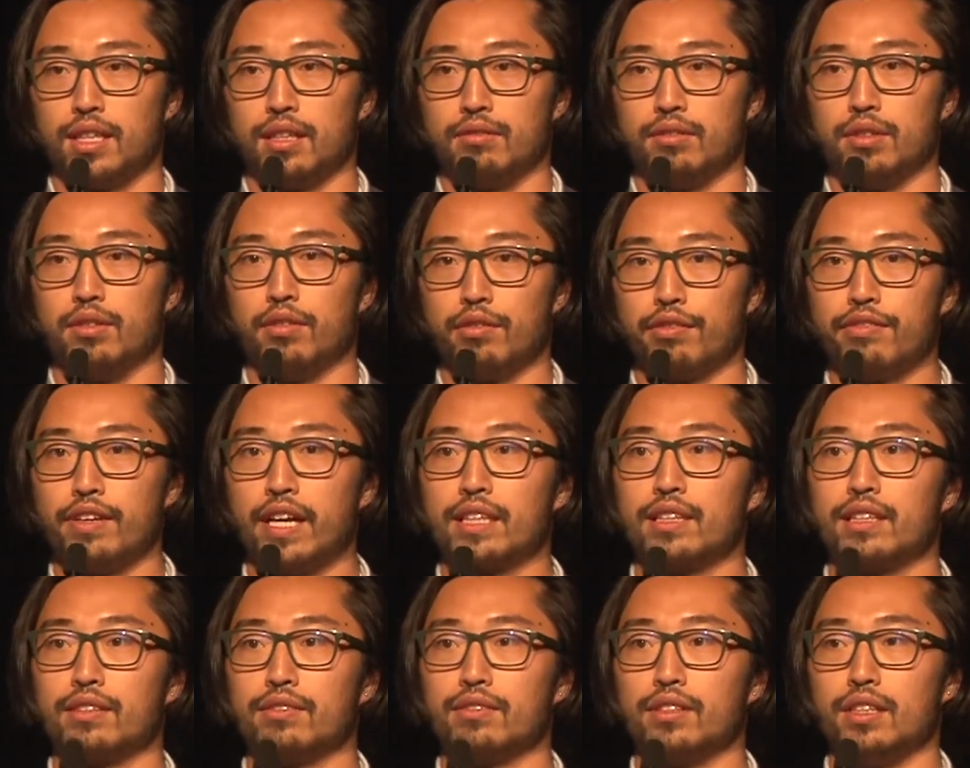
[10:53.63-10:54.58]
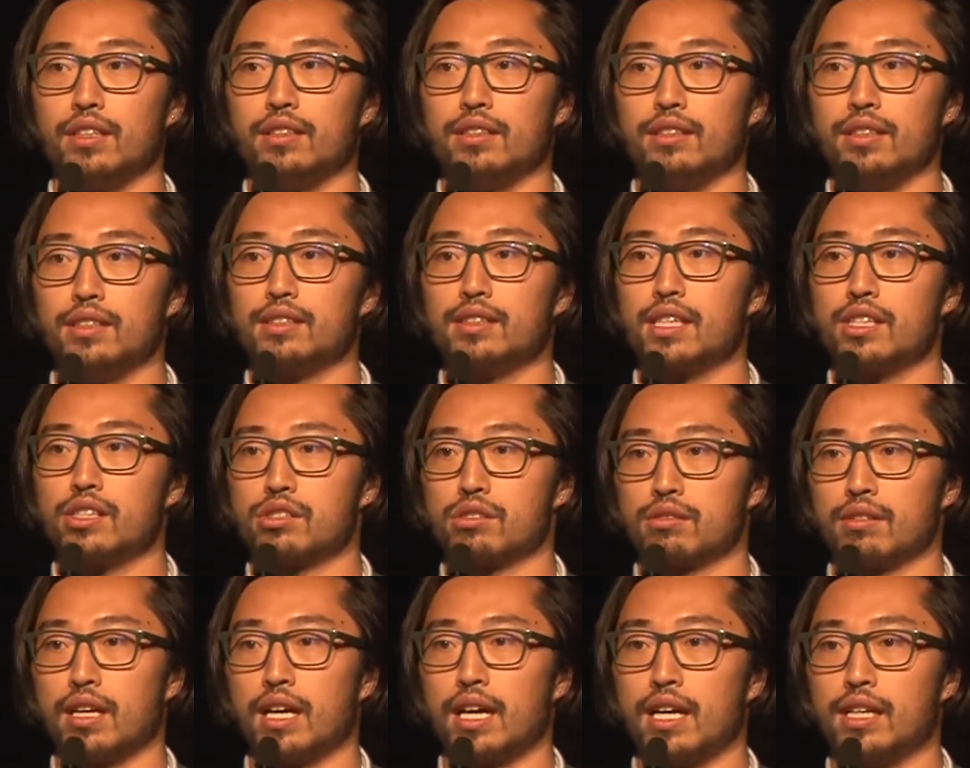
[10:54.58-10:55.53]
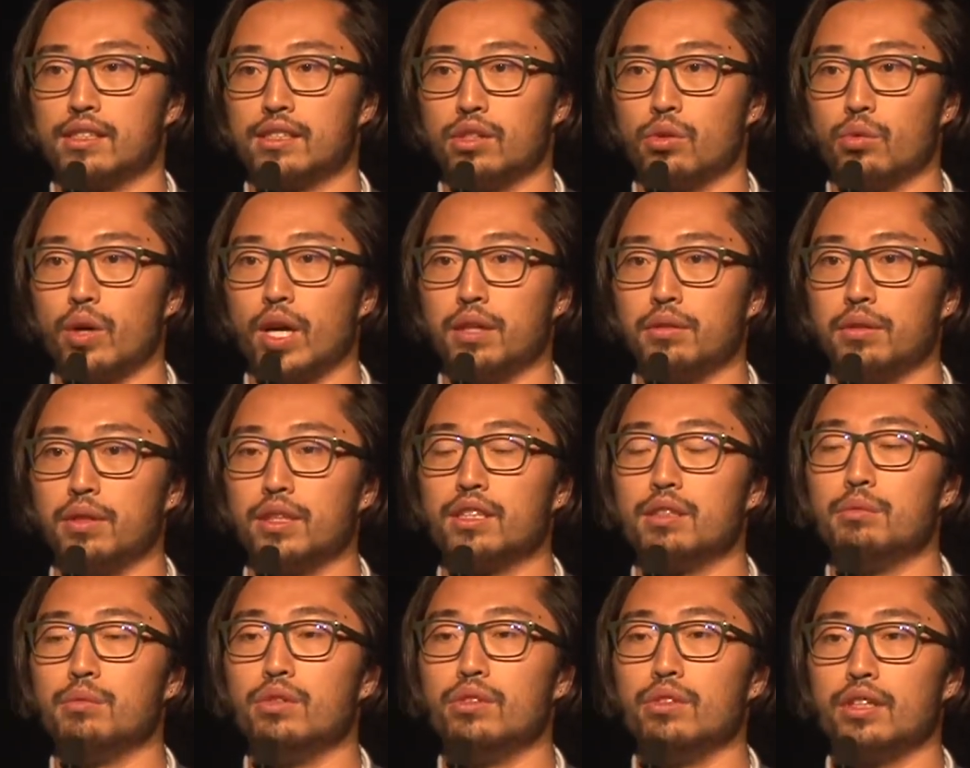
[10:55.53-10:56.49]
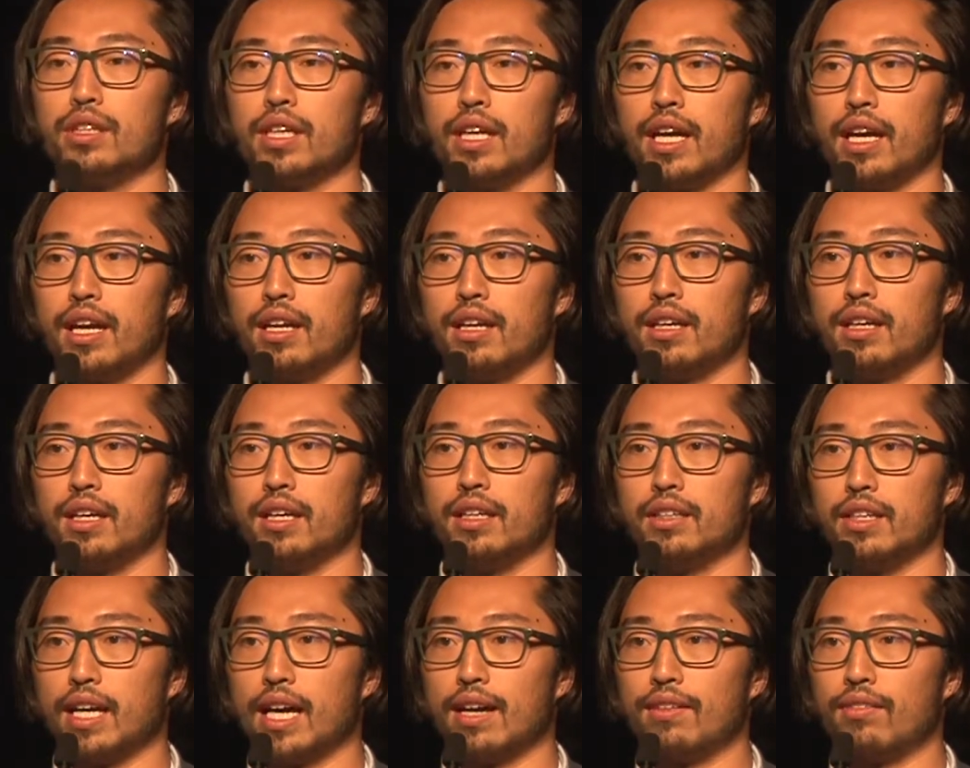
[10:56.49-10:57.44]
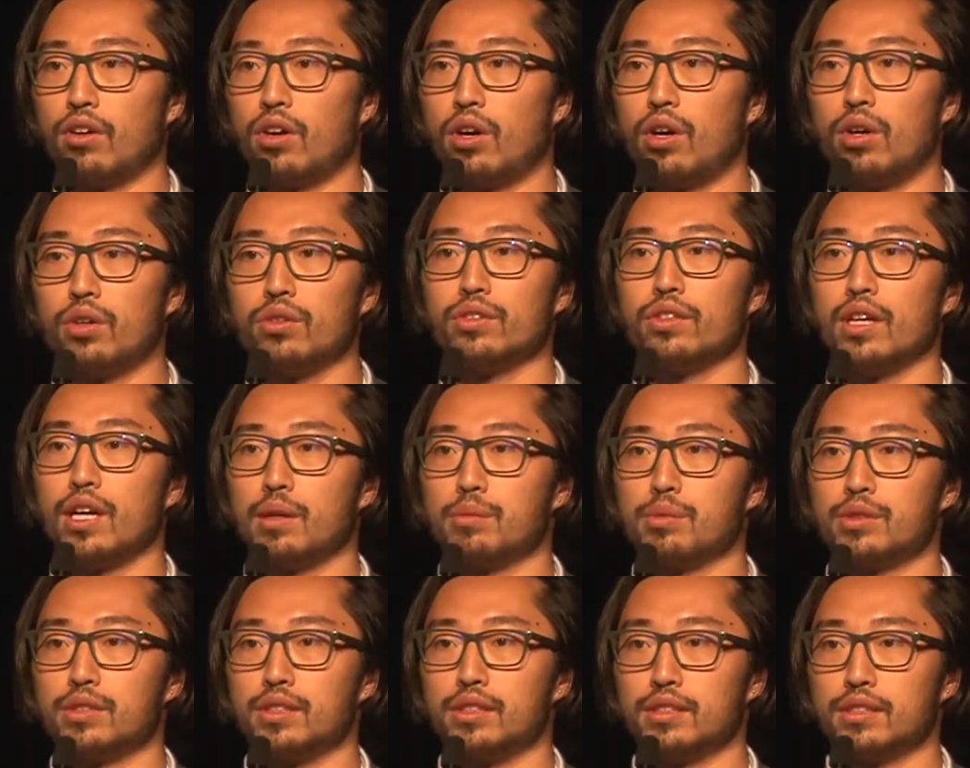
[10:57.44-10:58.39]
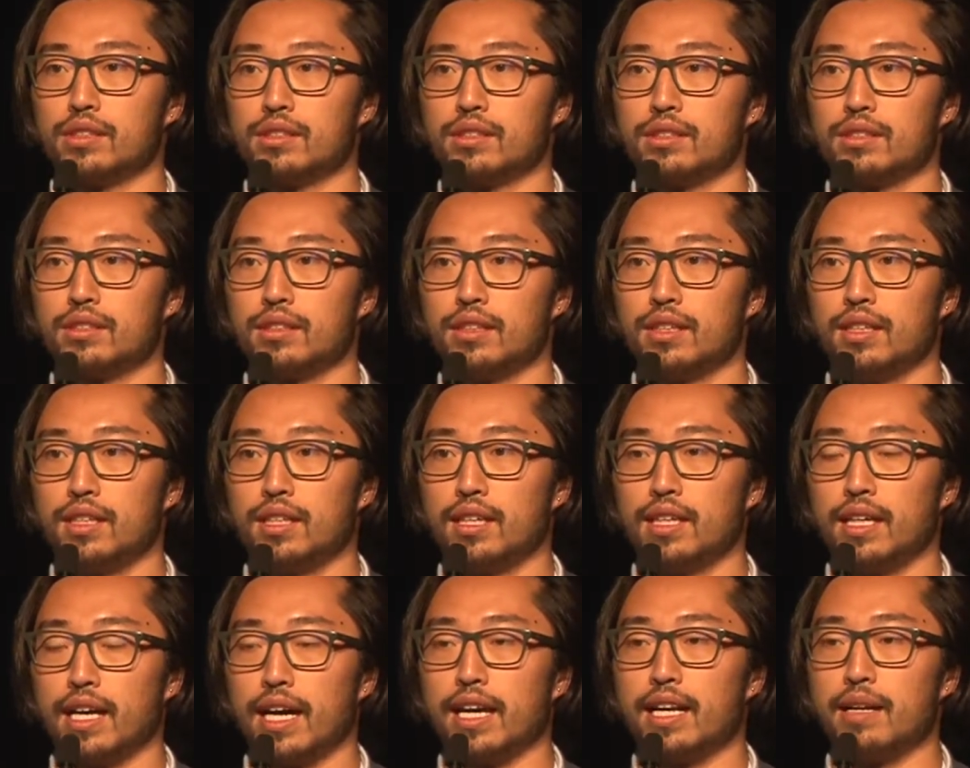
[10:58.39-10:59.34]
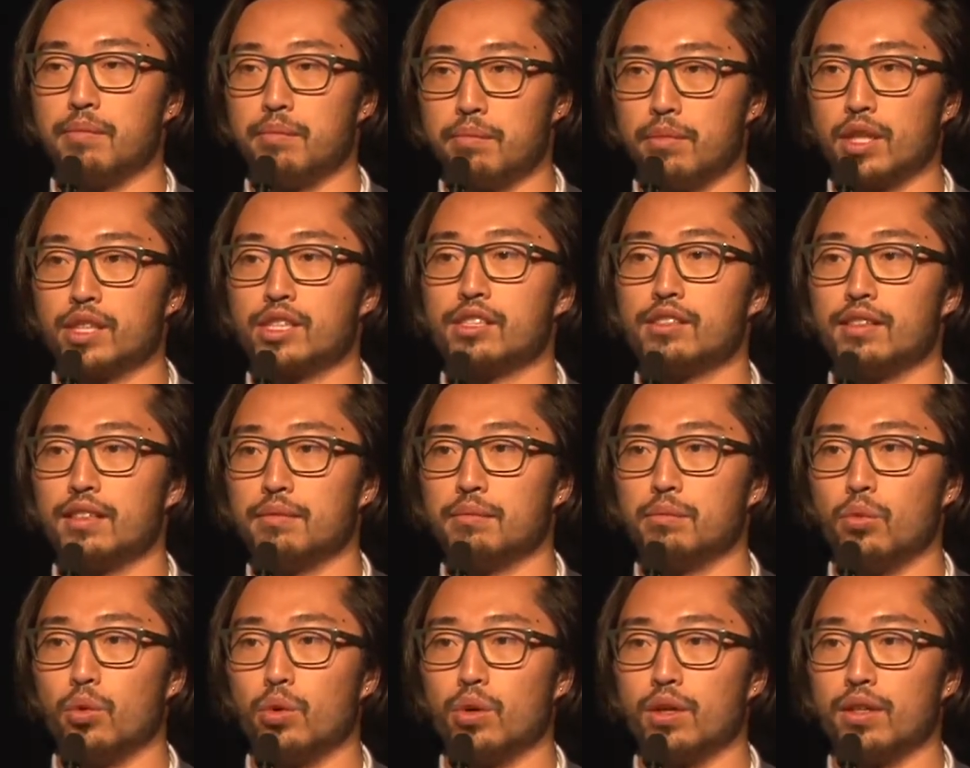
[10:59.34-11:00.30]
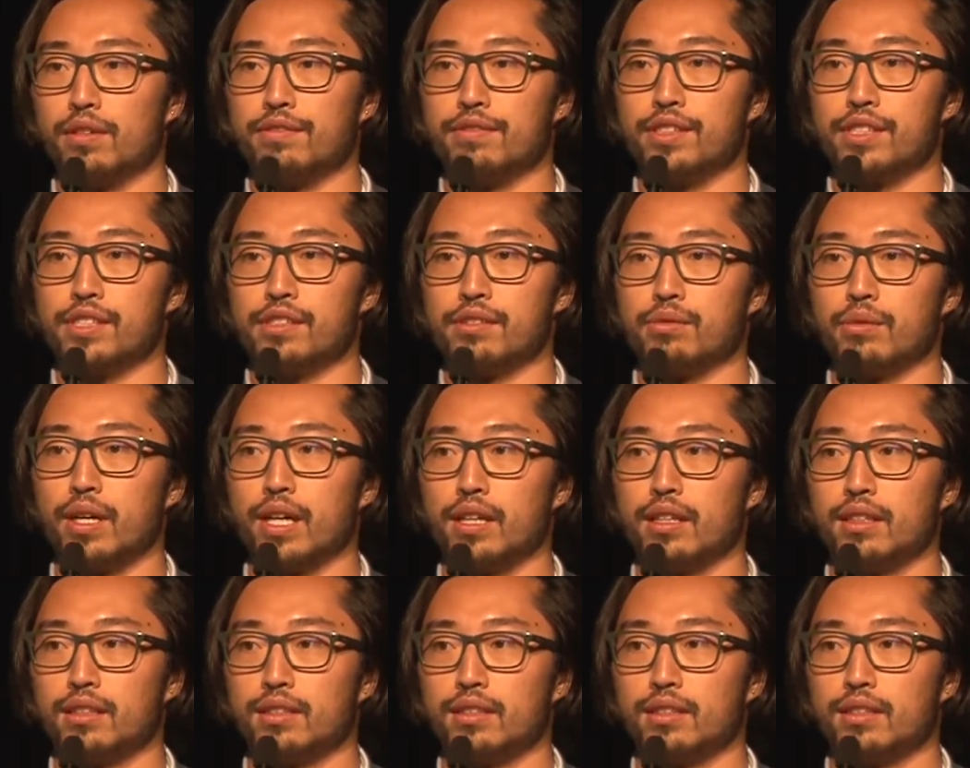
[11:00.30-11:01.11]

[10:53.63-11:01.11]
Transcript: We've effectively decentralized the way we communicate, and you have all the options at a much more efficient way.